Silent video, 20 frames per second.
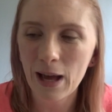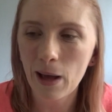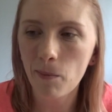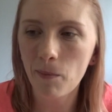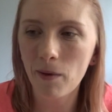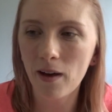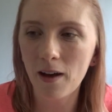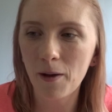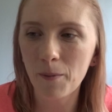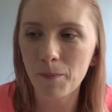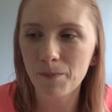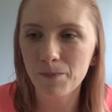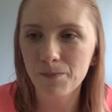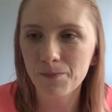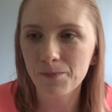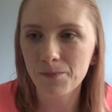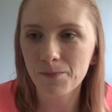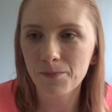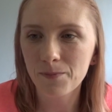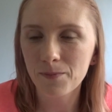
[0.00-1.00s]
but
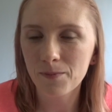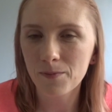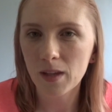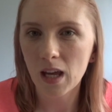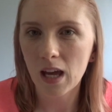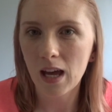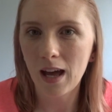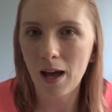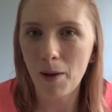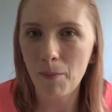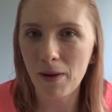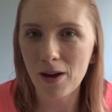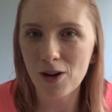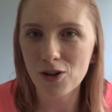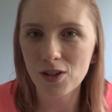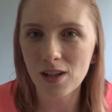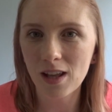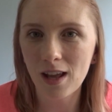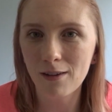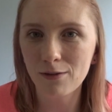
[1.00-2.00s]
I
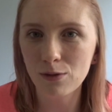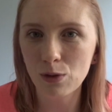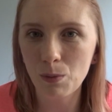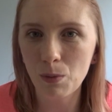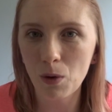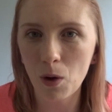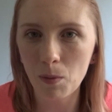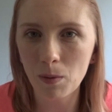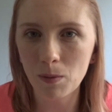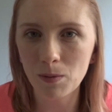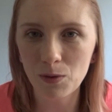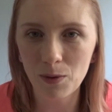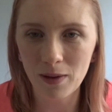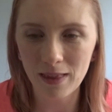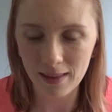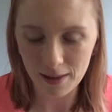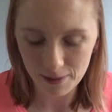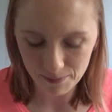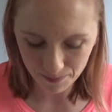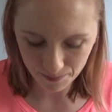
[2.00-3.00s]
personally have no problems
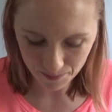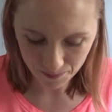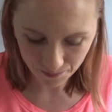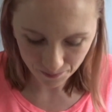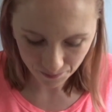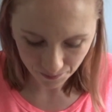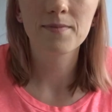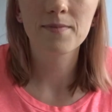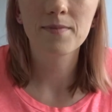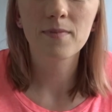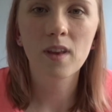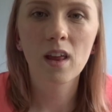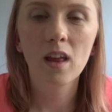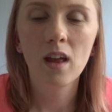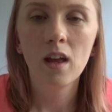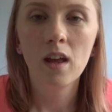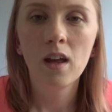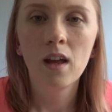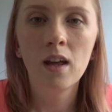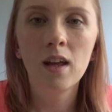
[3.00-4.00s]
with it.
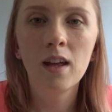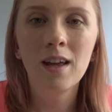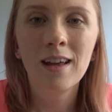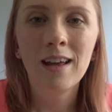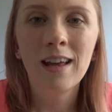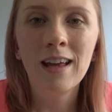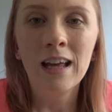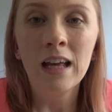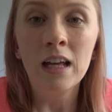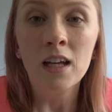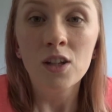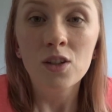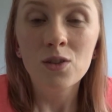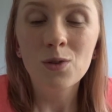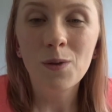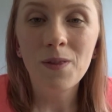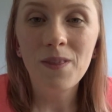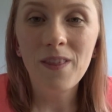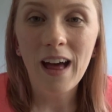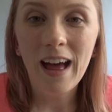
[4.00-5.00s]

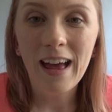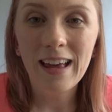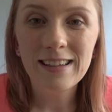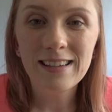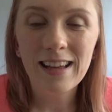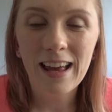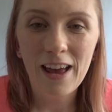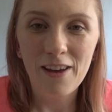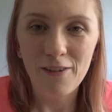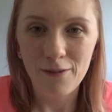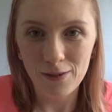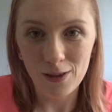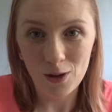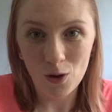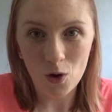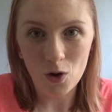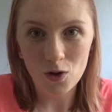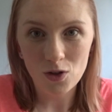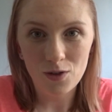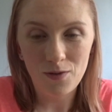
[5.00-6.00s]
So that is it for the
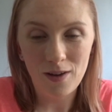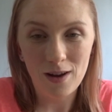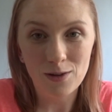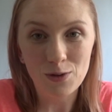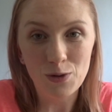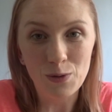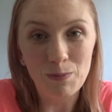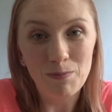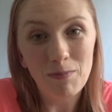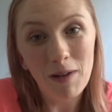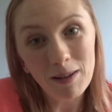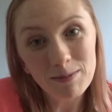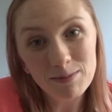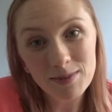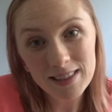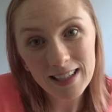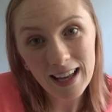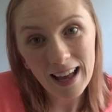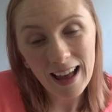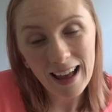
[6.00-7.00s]
controversial mum
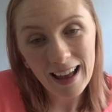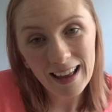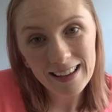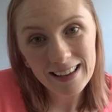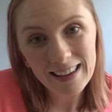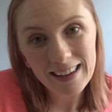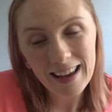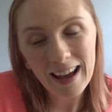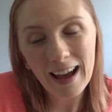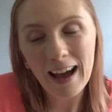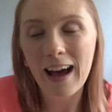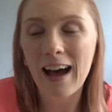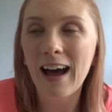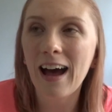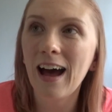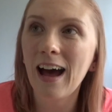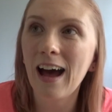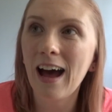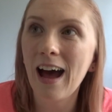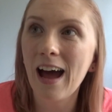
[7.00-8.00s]
tag.
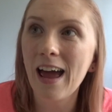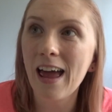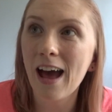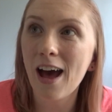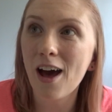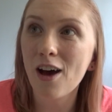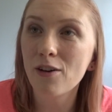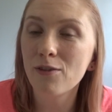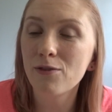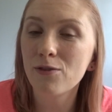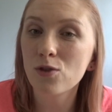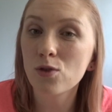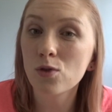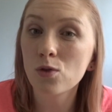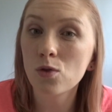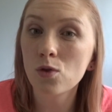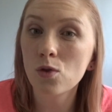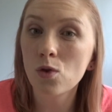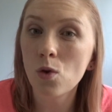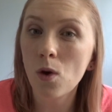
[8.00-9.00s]
I have
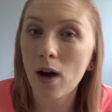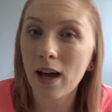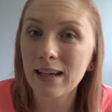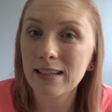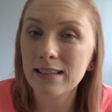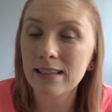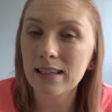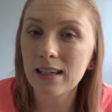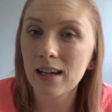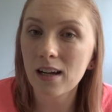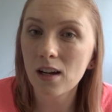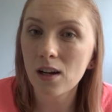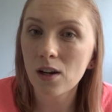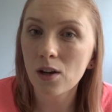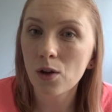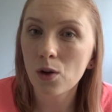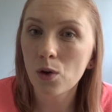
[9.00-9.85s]
no idea